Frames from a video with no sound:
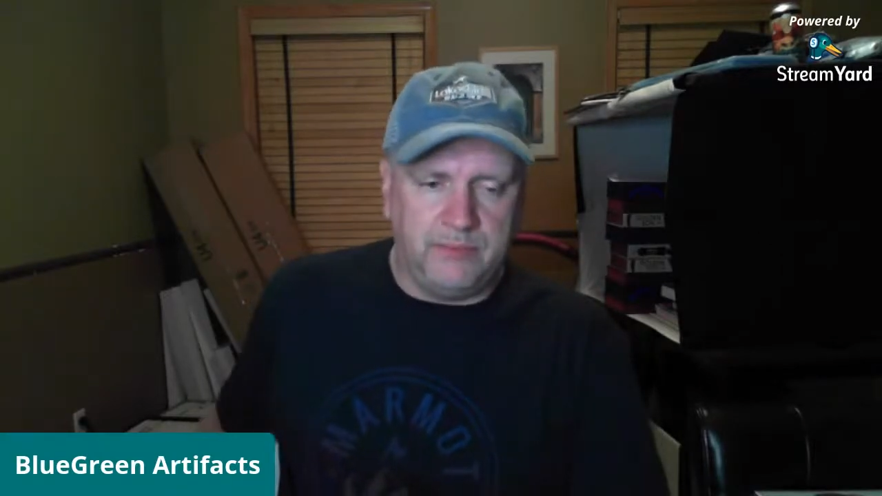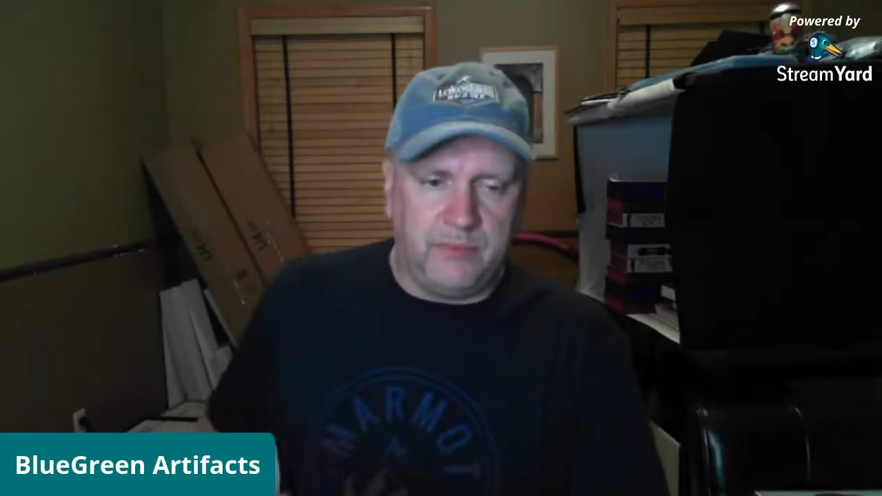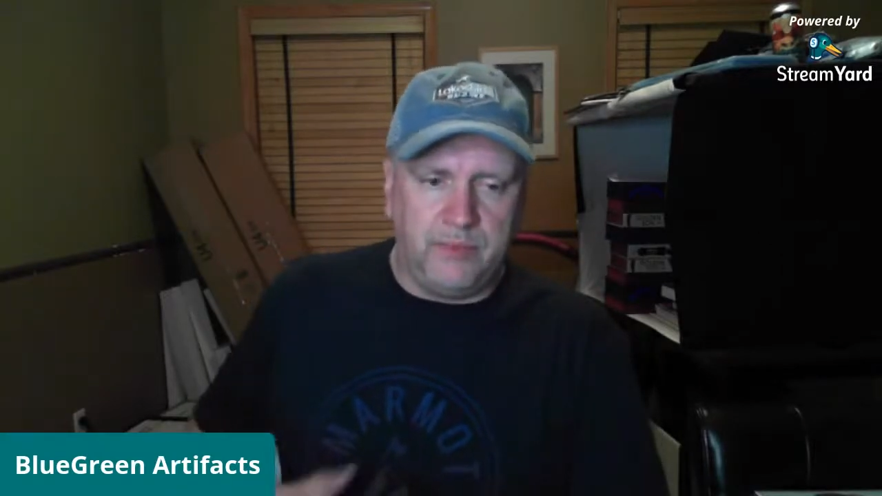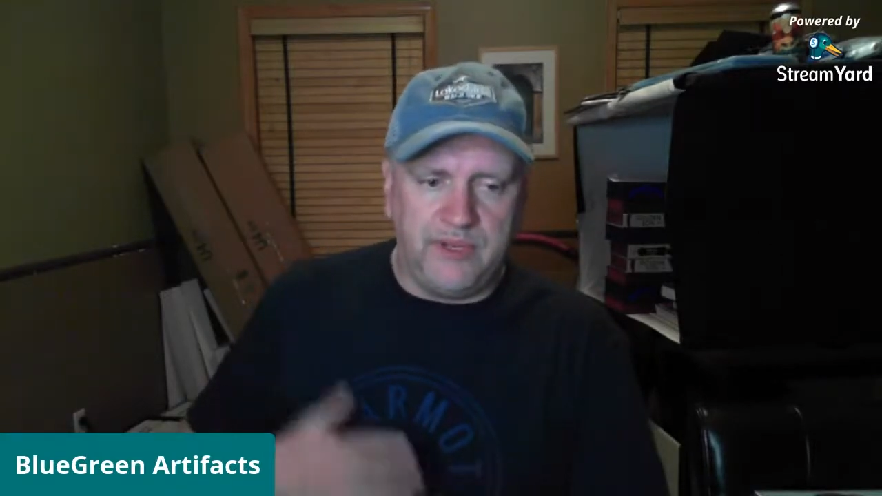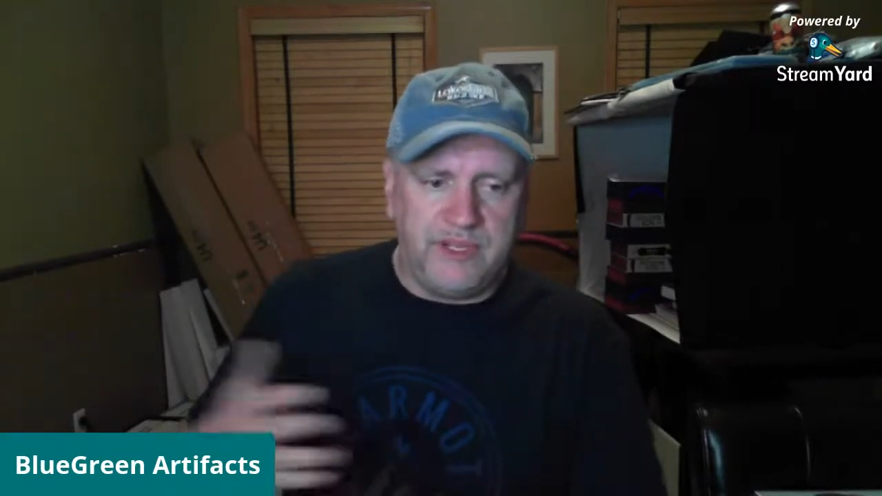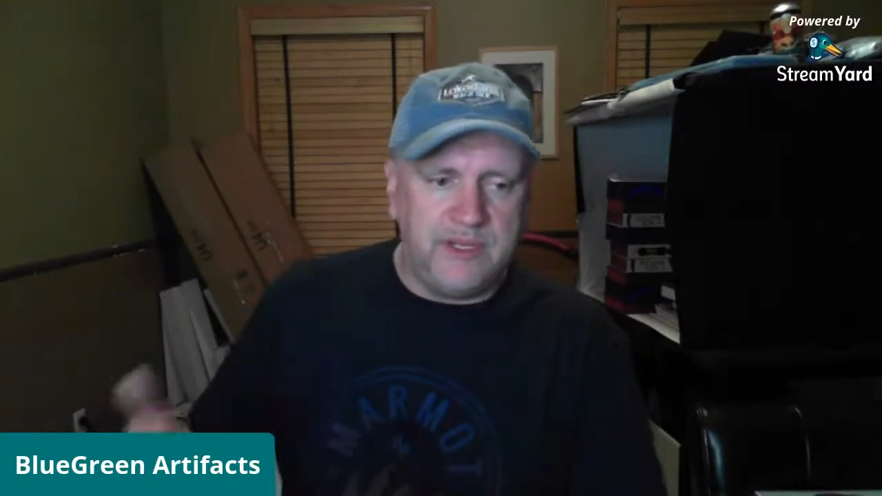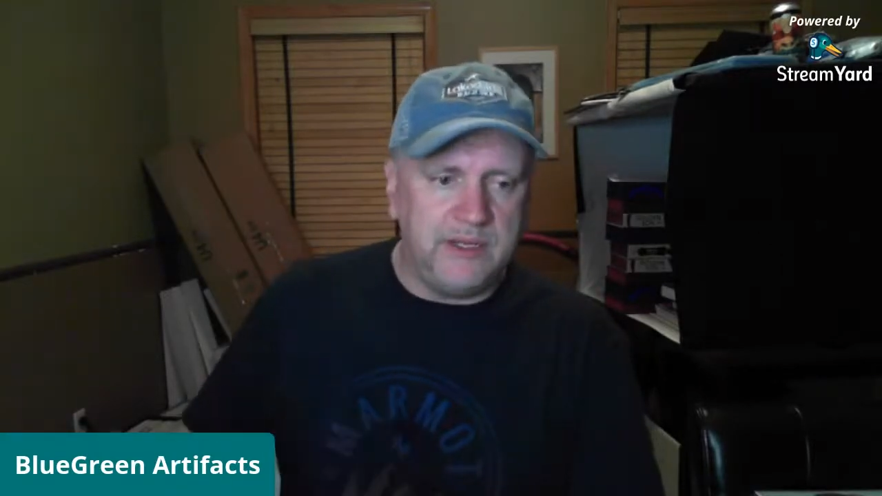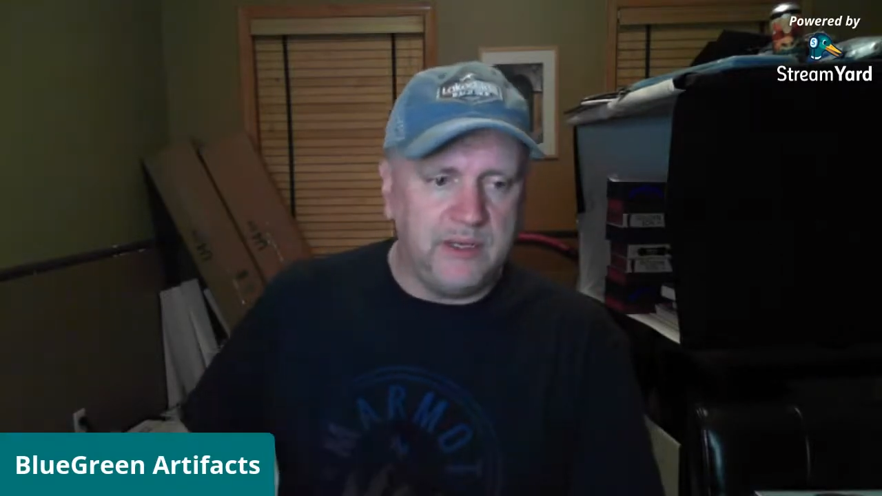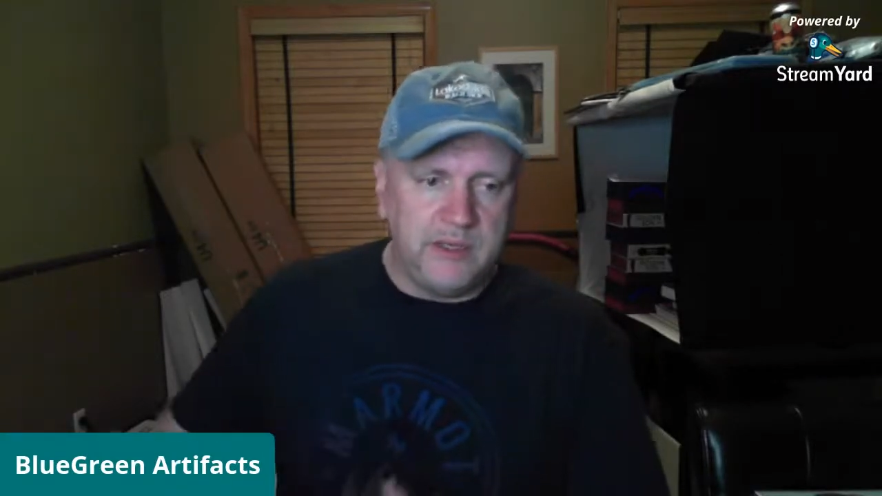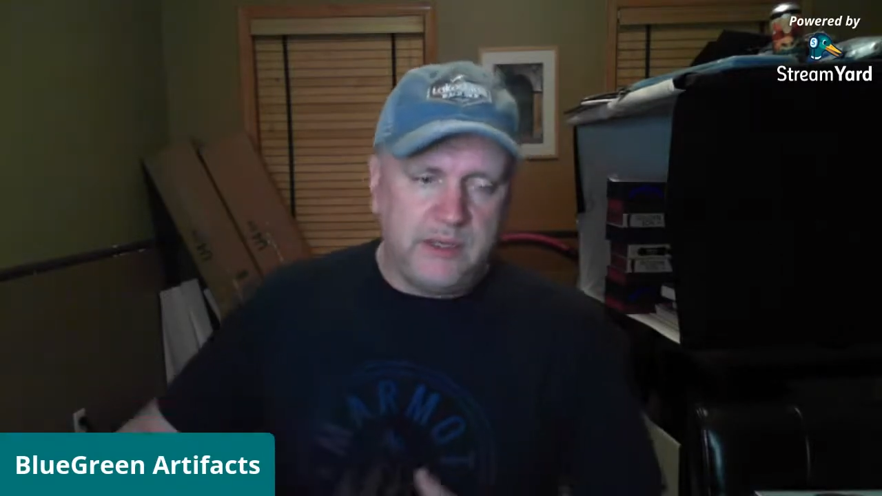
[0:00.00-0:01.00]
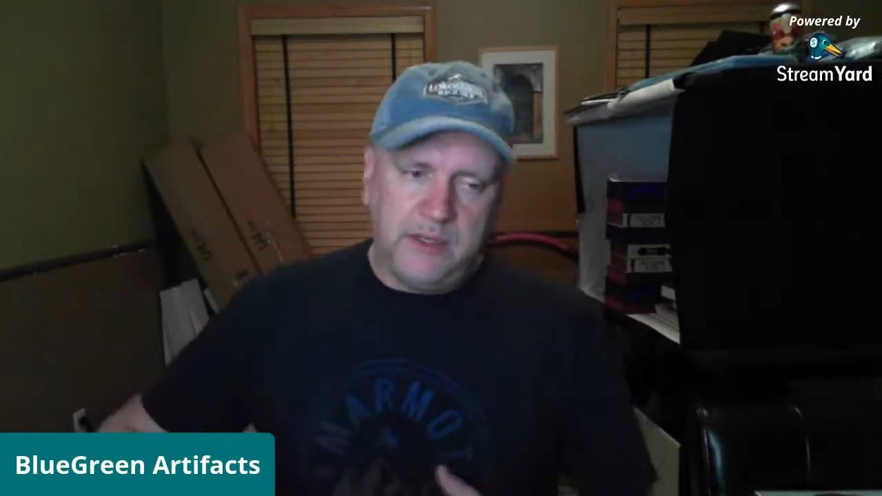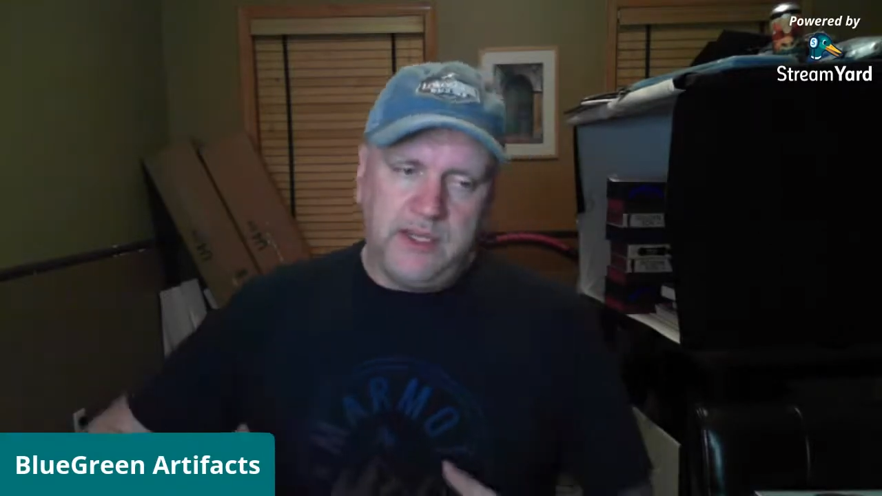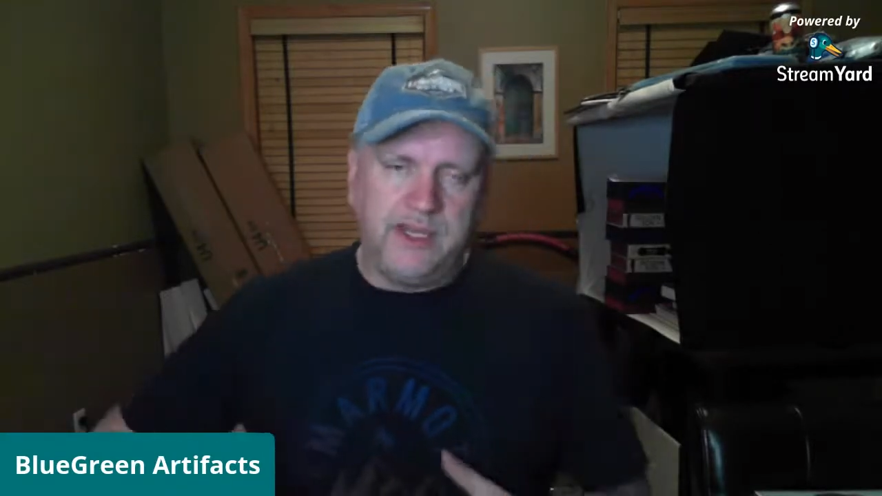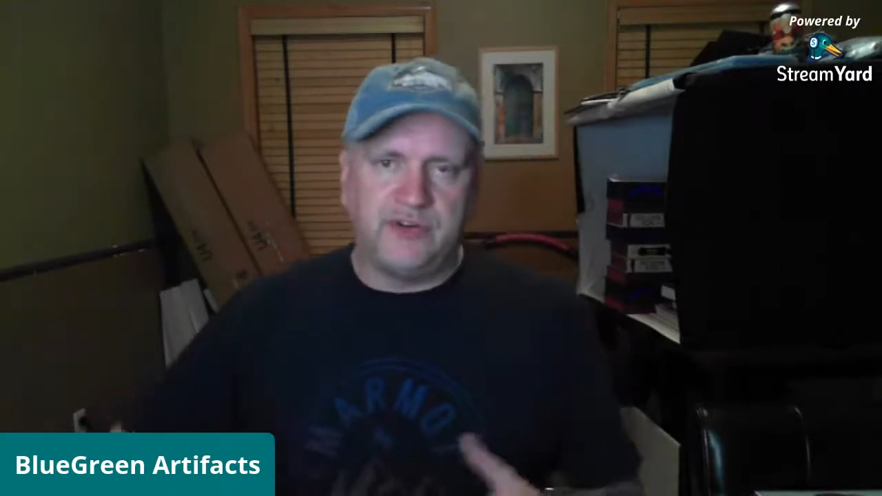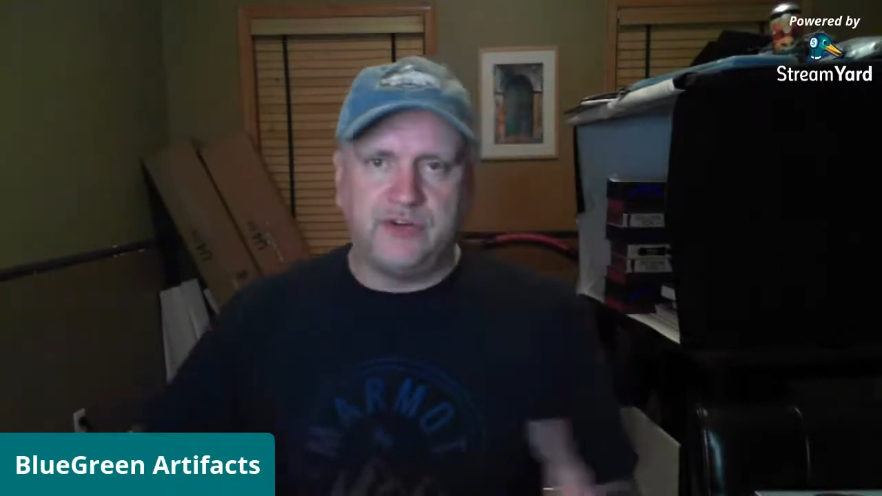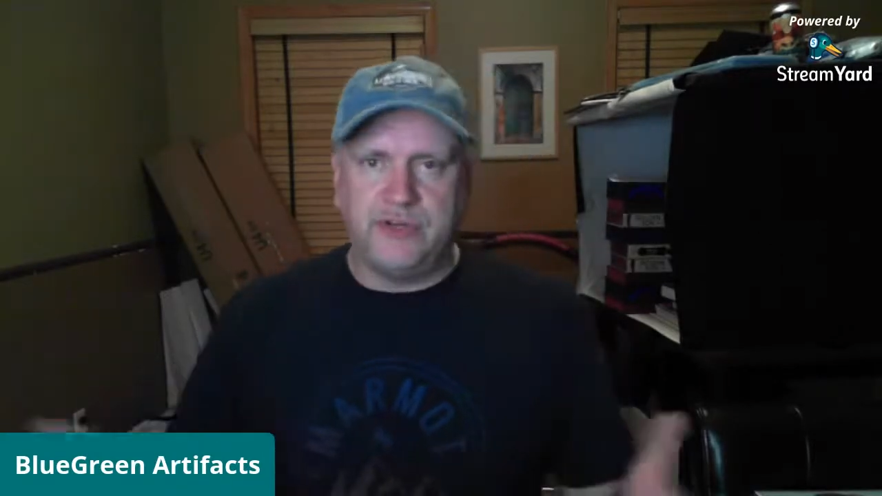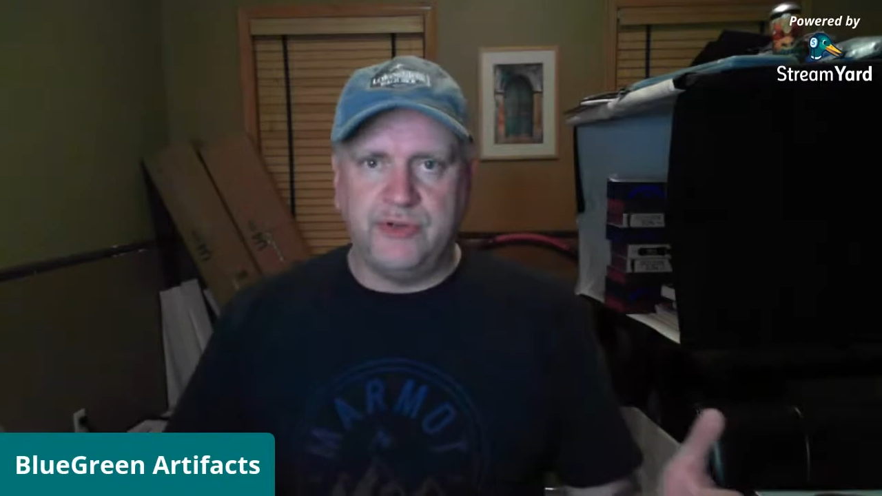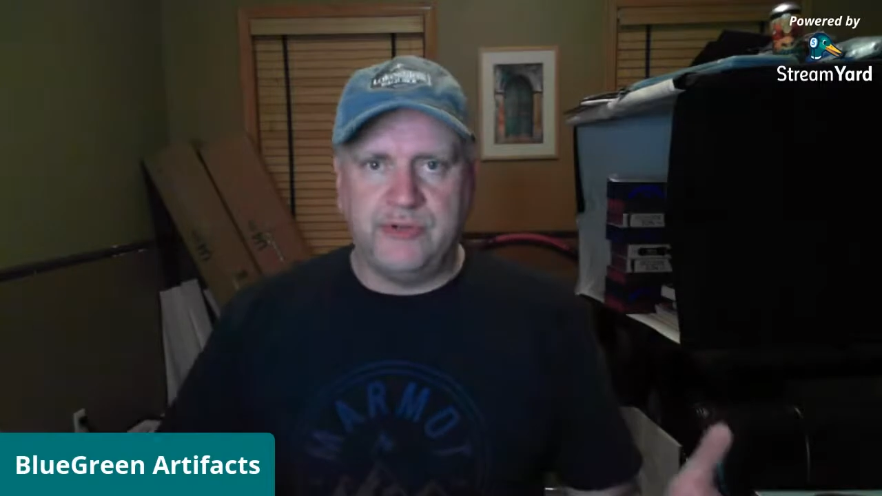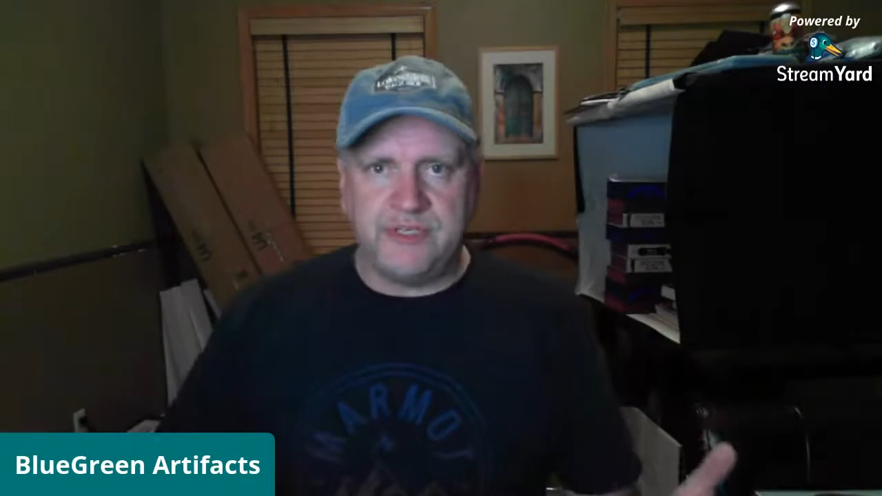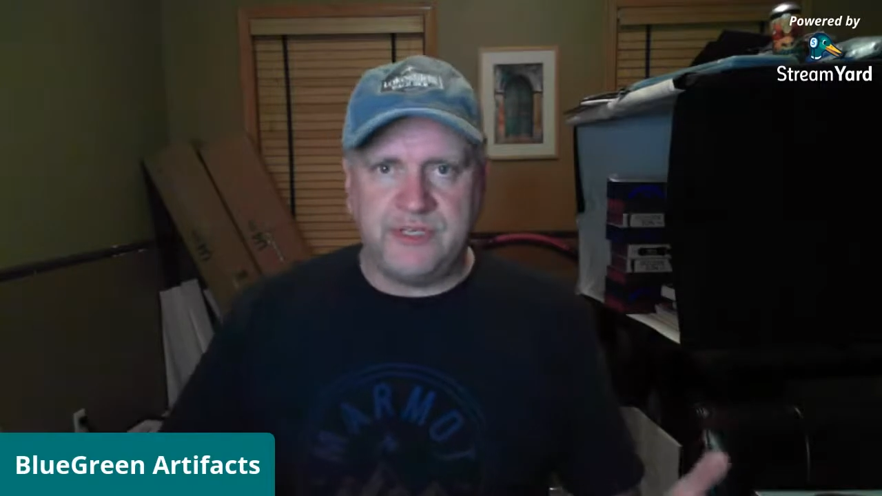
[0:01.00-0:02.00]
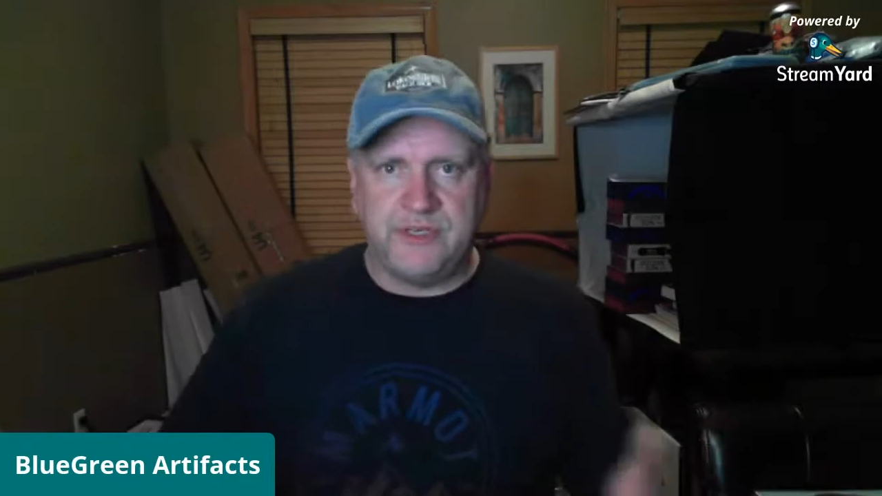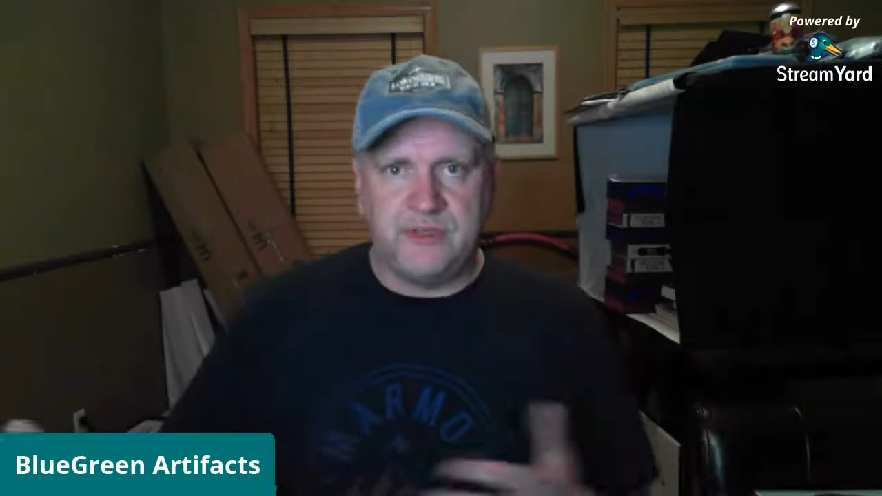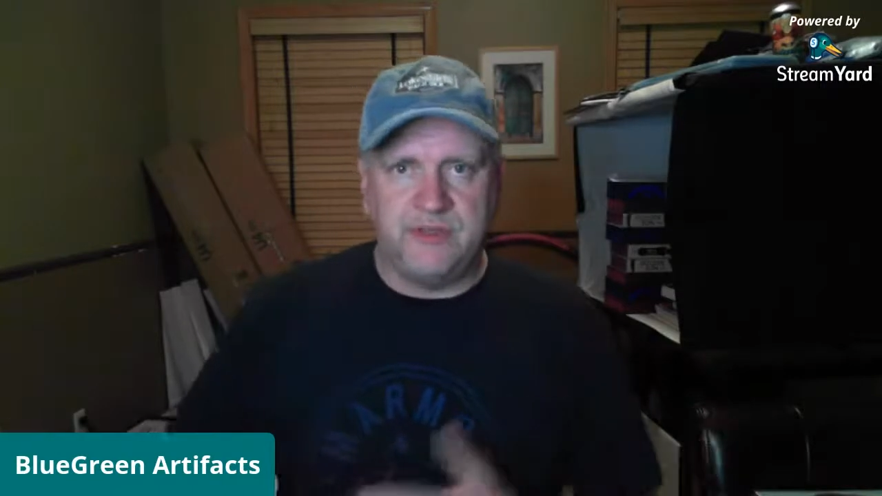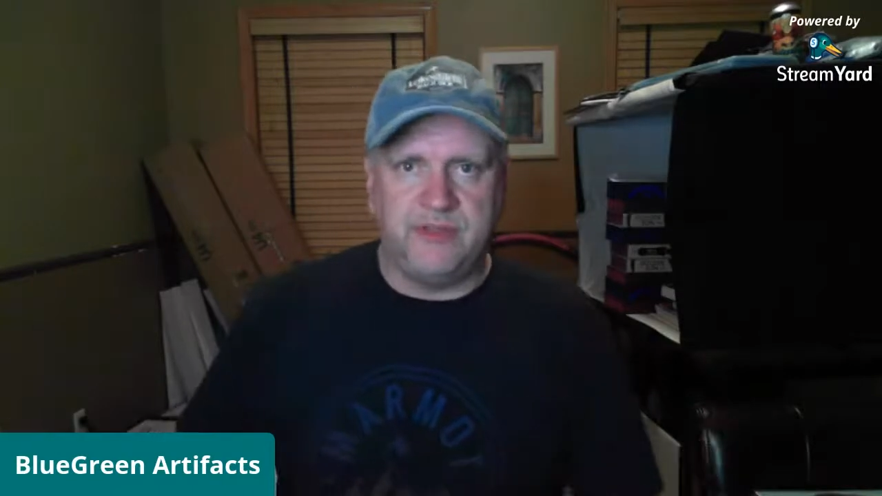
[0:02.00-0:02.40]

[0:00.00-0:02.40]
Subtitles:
reintroduced